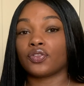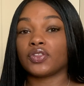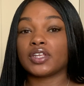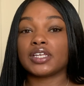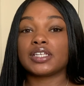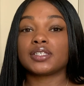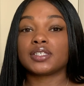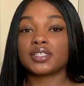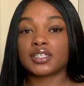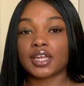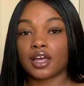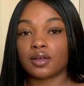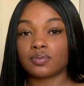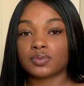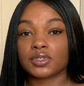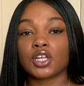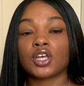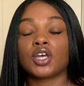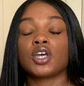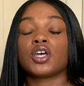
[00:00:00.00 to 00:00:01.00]
these
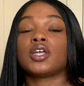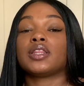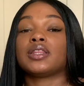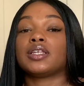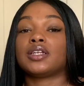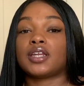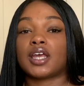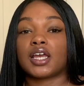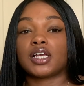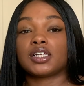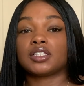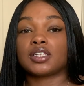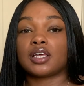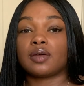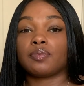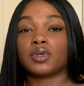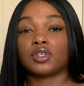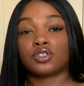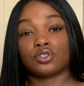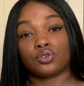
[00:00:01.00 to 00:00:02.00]
steps, the next
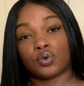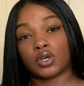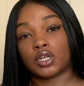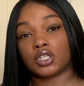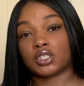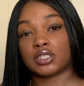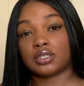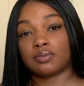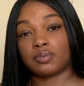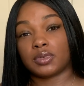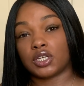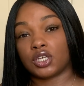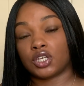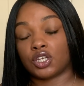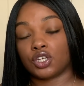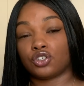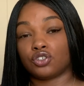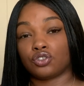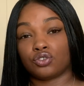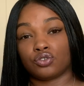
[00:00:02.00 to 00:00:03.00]
step is going to
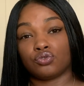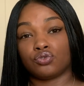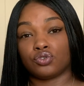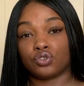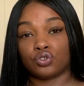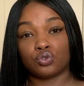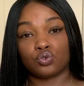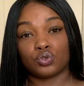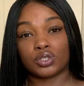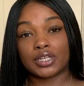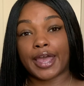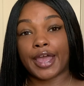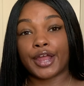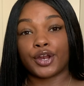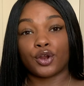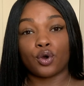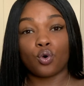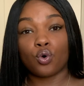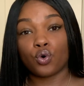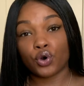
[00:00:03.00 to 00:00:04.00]
be to use
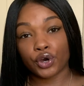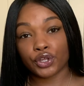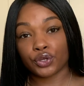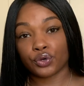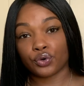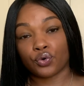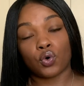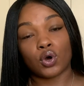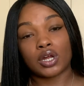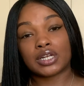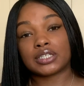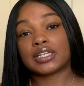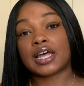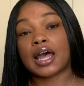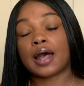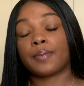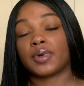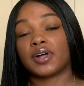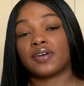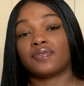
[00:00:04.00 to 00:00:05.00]
an oil on
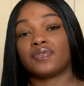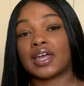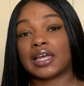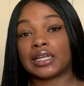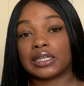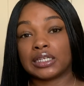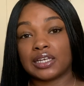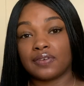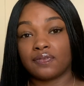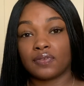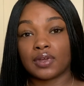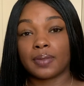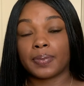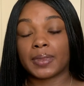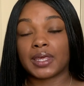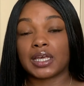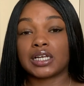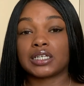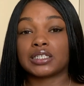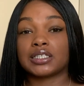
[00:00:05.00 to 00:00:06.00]
top of that leave-in,
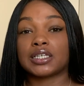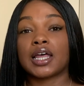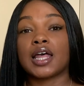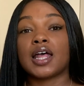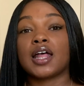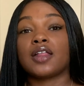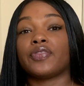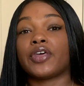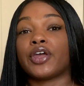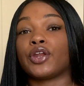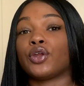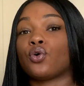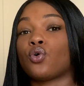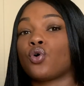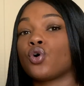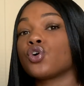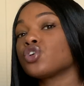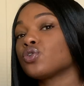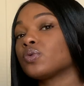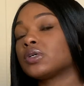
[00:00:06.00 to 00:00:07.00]
because that
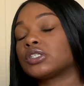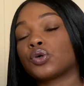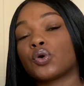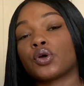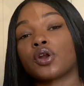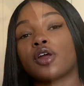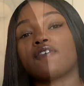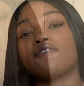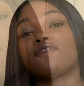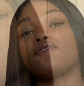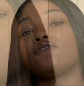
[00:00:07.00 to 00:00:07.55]
oil is going to